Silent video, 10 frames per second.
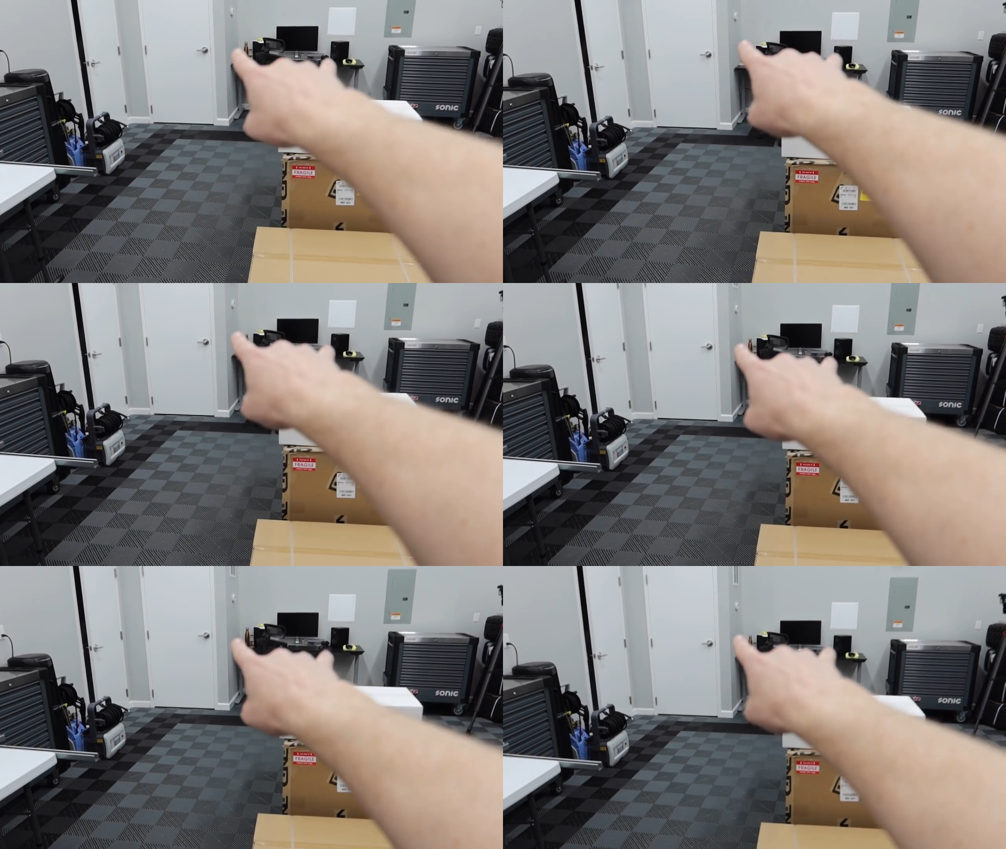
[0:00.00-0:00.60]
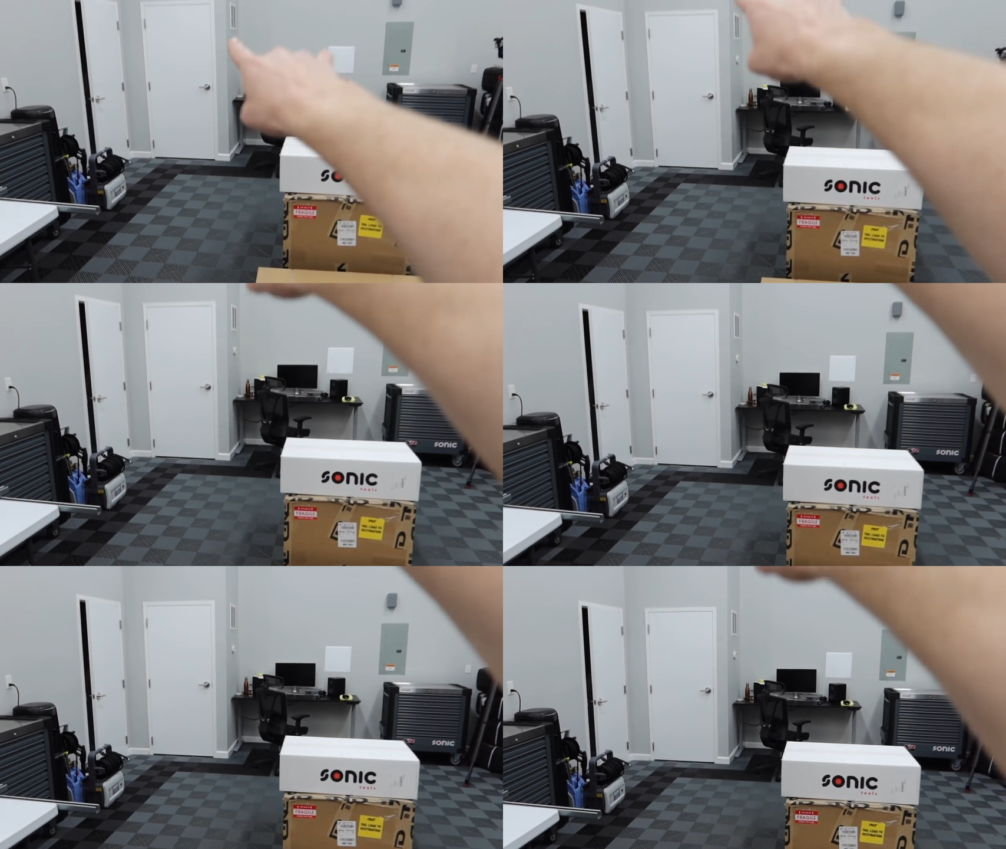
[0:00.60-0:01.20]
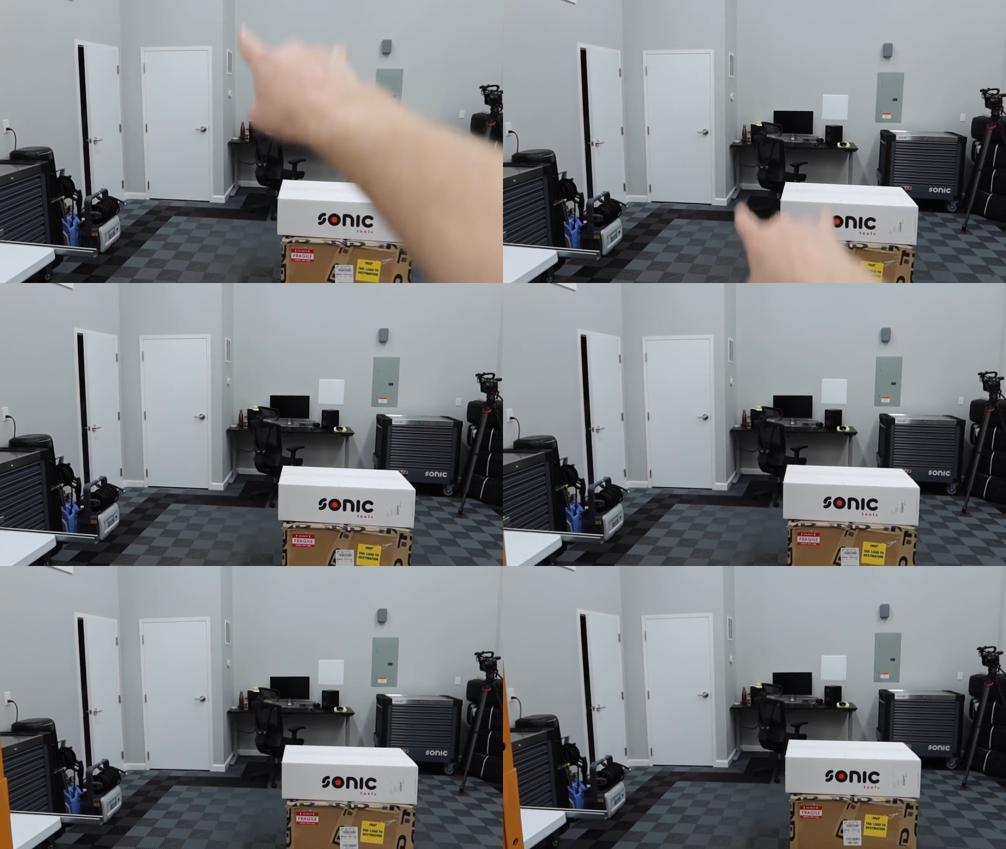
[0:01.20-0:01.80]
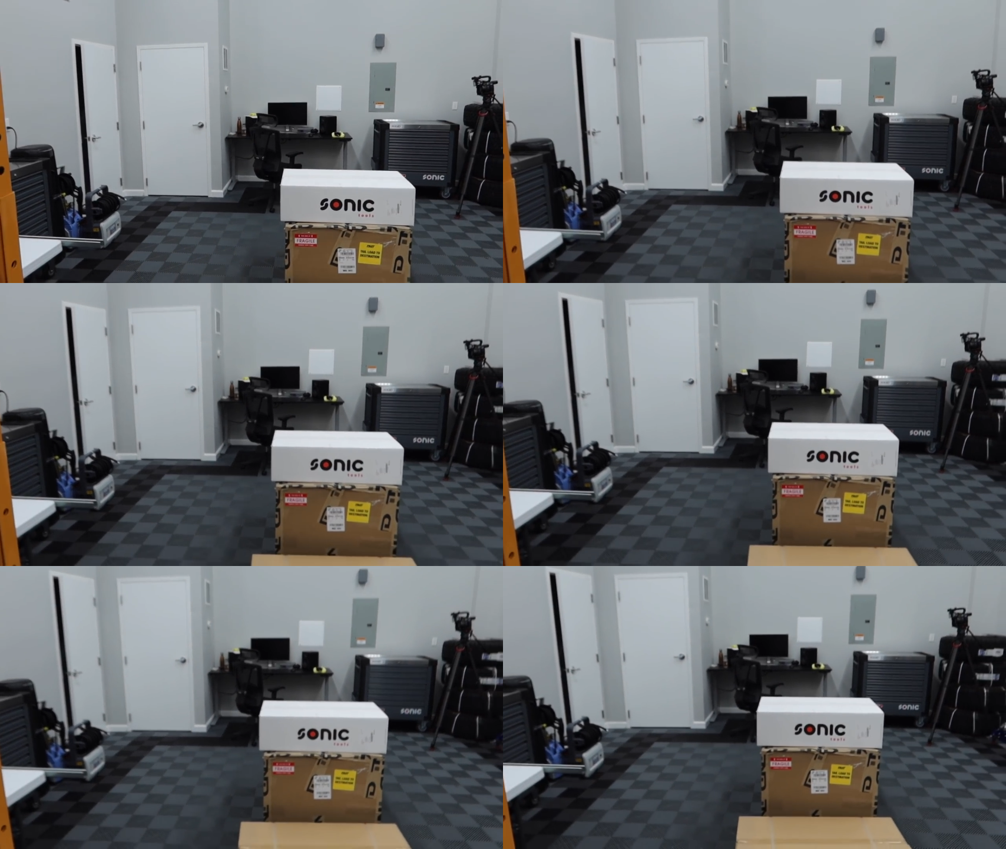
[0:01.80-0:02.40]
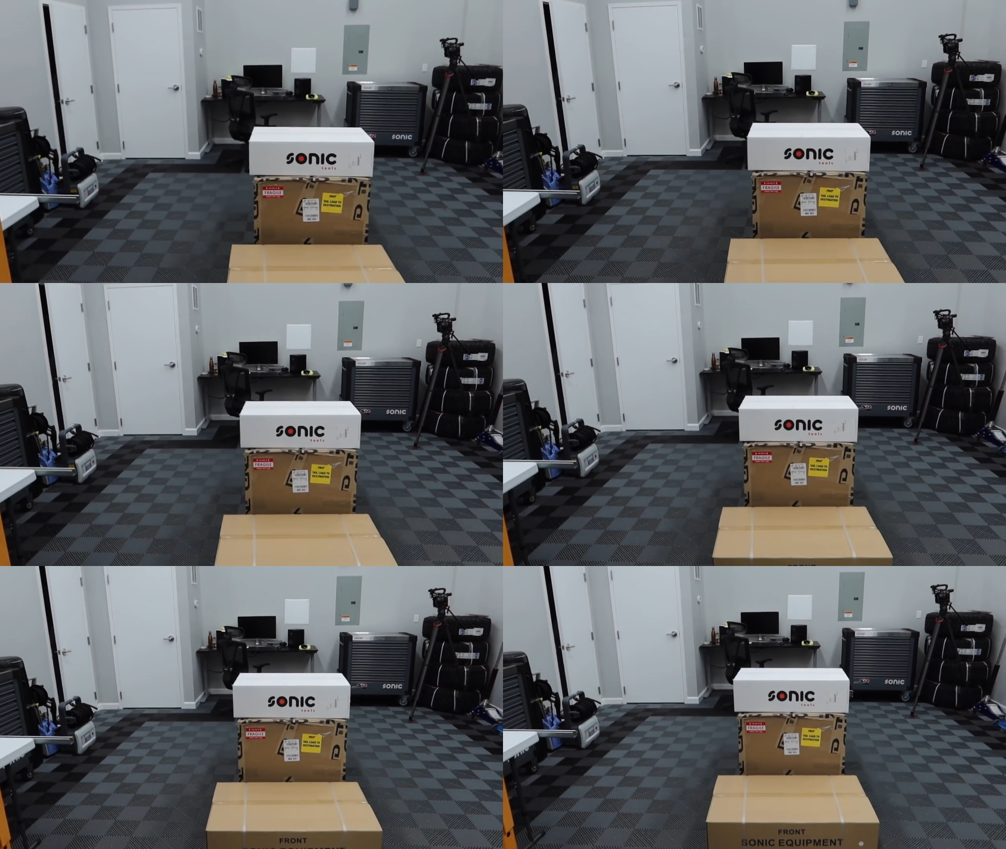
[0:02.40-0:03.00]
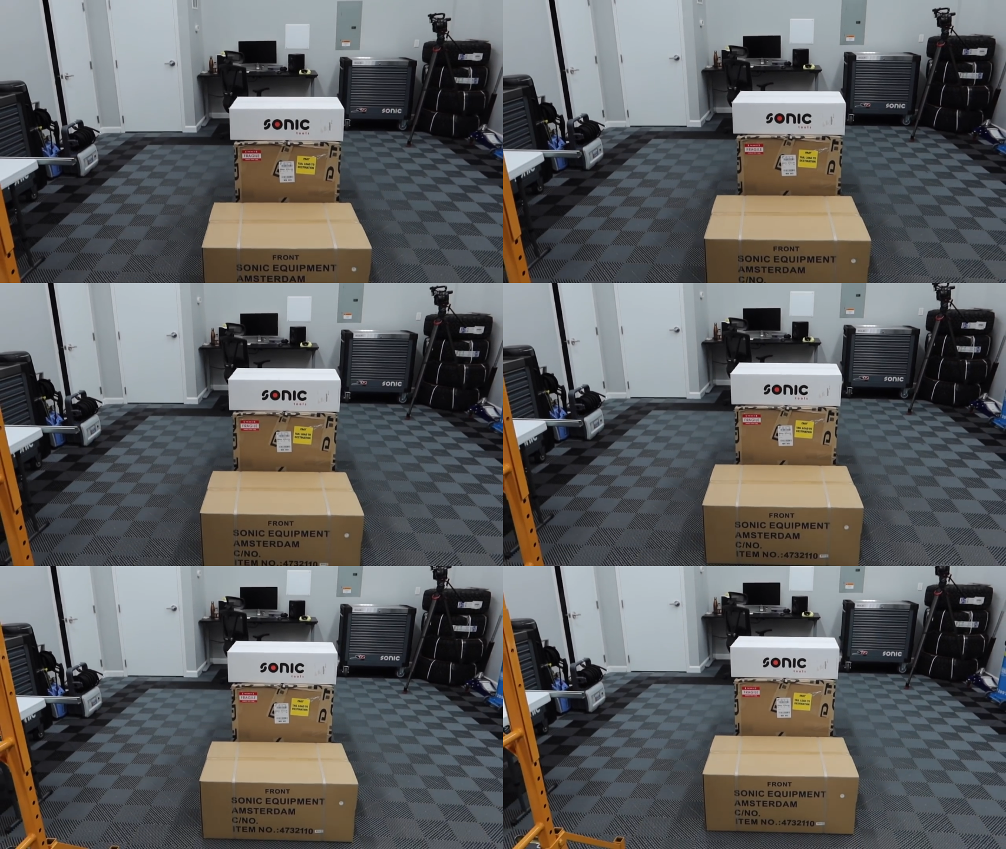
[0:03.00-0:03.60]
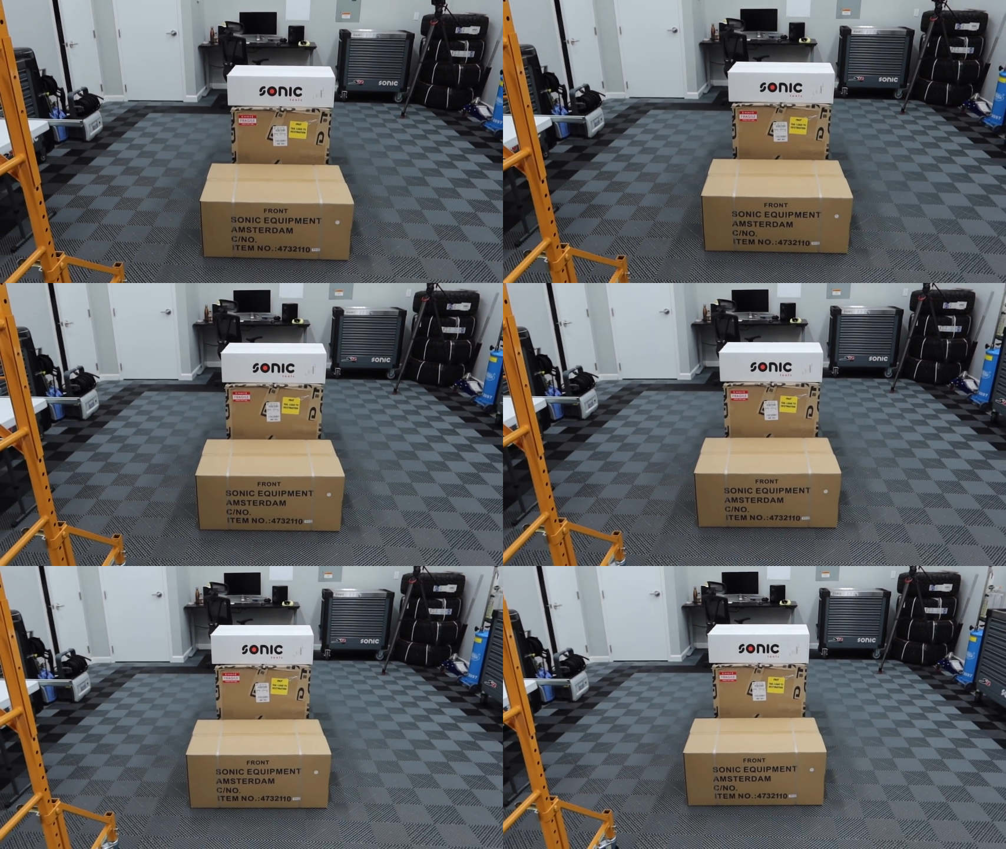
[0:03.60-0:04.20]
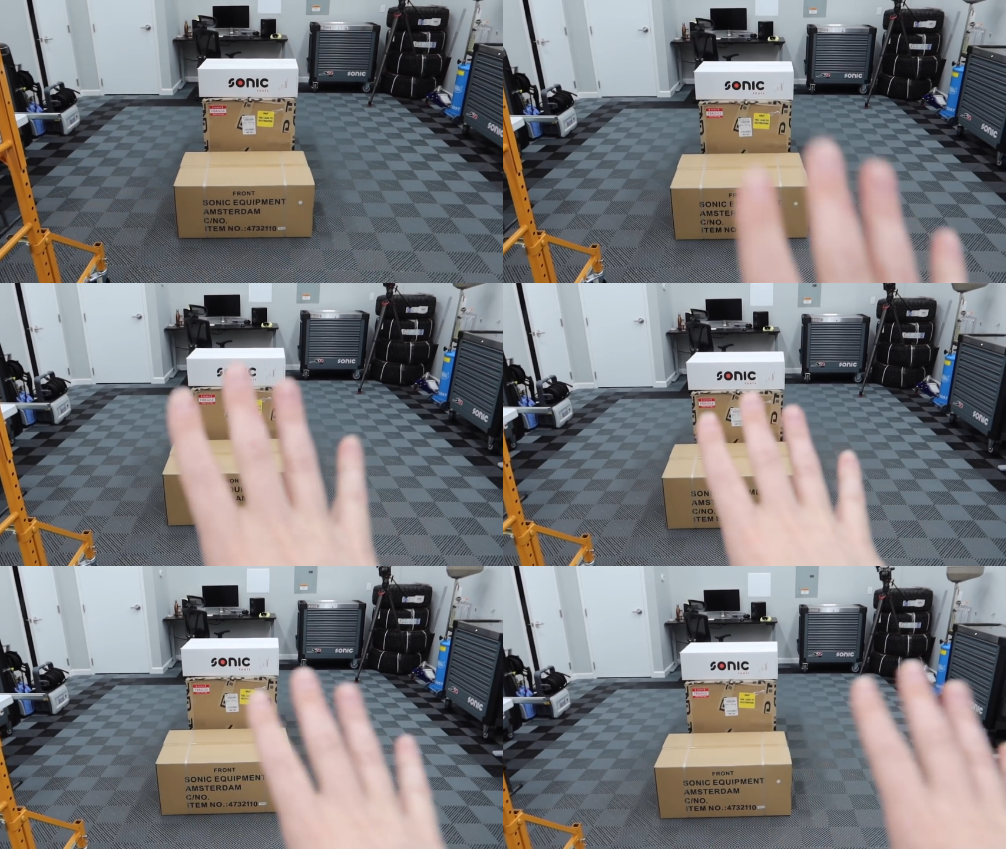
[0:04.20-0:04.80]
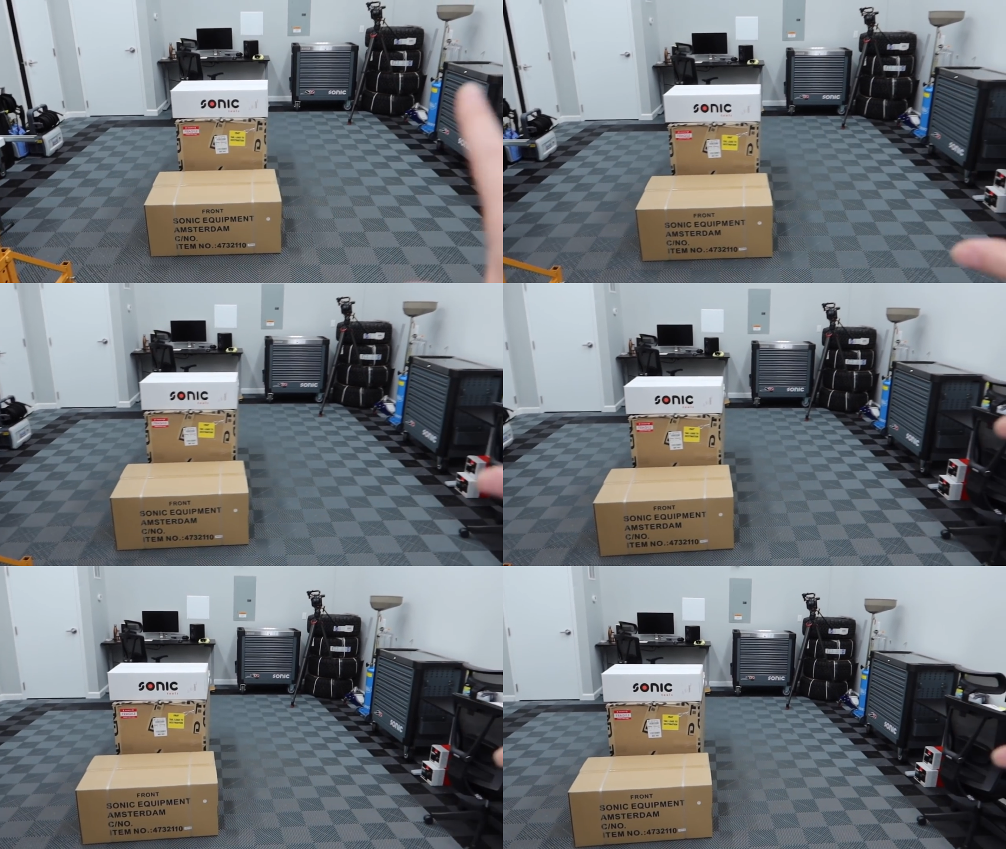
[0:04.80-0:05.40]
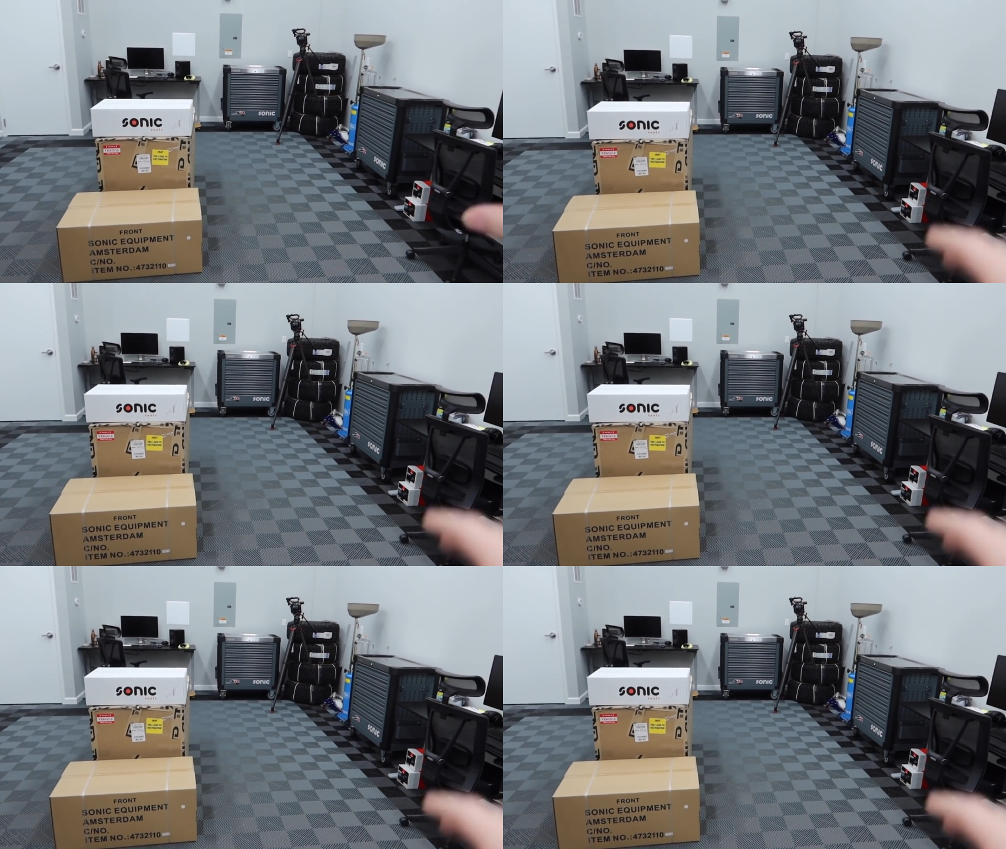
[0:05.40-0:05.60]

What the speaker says: Nobody's mouth can be seen.